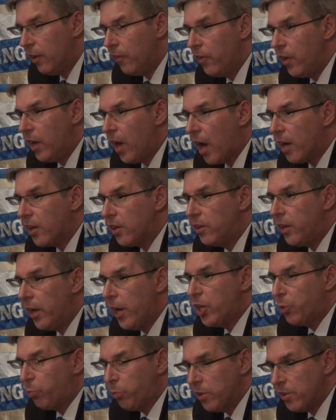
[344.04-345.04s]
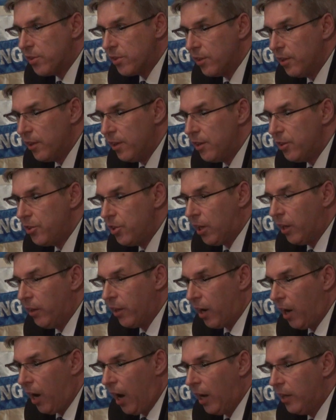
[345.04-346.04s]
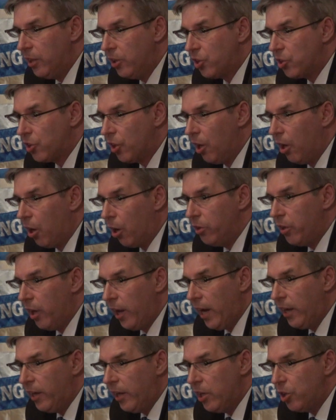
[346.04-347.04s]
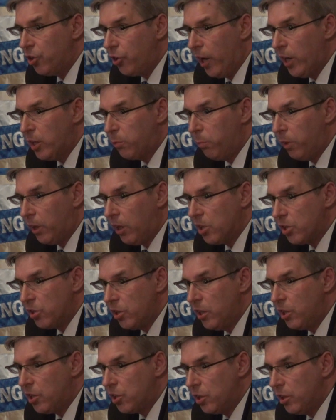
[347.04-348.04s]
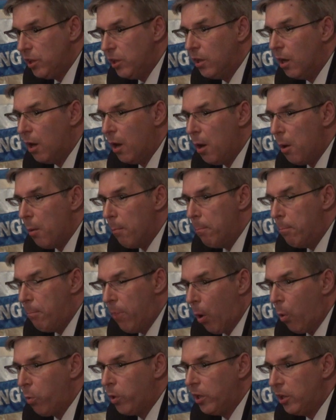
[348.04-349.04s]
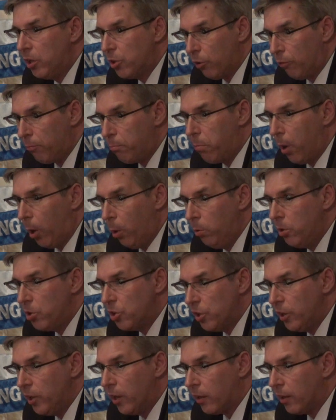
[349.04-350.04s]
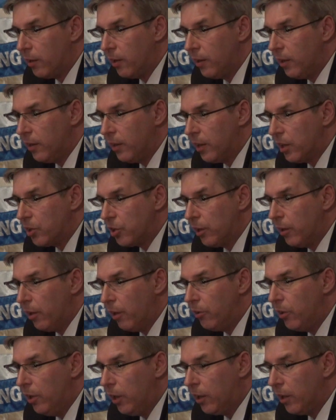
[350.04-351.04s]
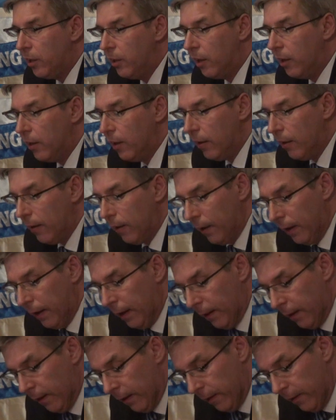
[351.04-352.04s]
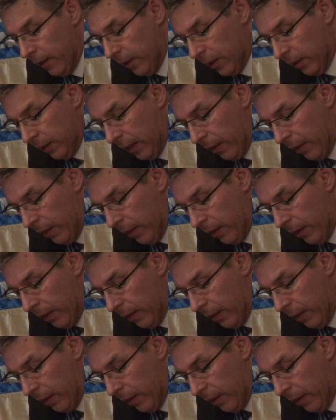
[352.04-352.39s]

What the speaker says: They are desperate to get their hands on the NHS because they see billions of pounds there, as I say, that they can